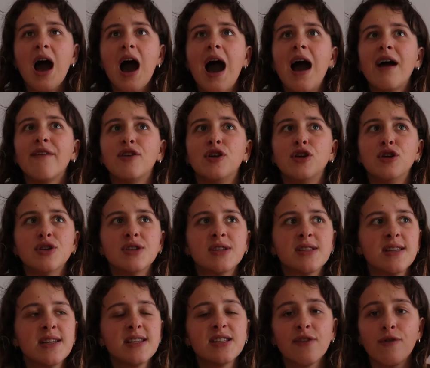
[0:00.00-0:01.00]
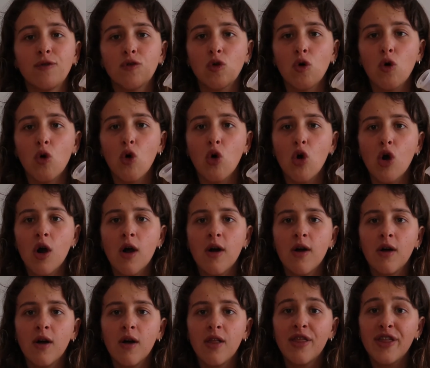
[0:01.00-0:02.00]
I've used this for
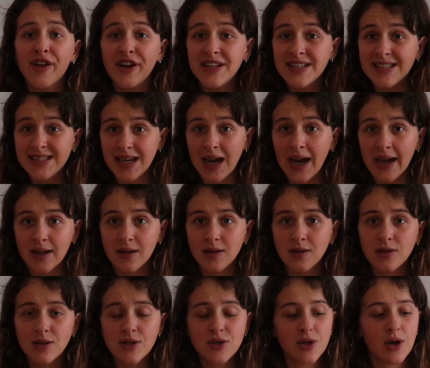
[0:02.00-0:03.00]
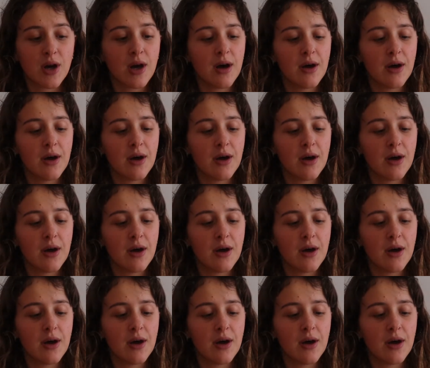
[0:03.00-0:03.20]
3 cycles